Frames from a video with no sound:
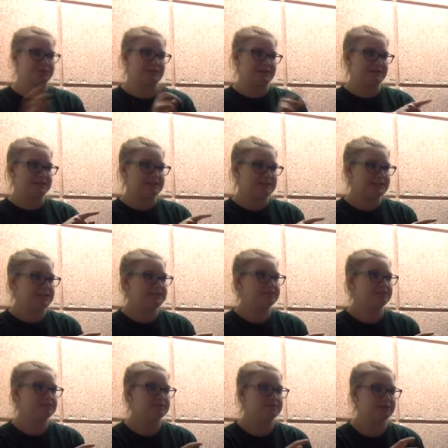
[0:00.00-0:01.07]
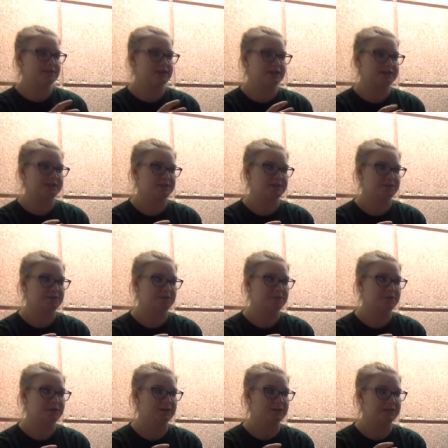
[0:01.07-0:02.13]
so that's D. The next note
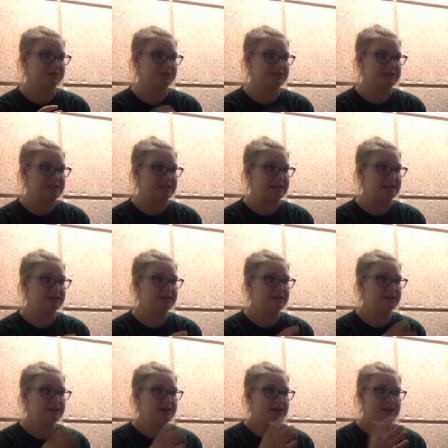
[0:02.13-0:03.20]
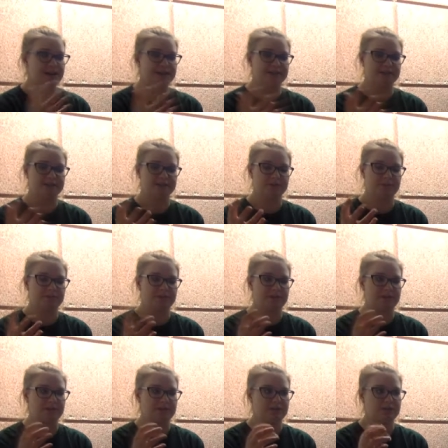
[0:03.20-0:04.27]
we're going to do is E. And it's going to
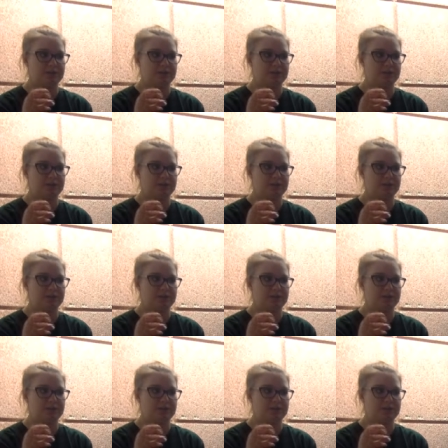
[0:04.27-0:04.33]
be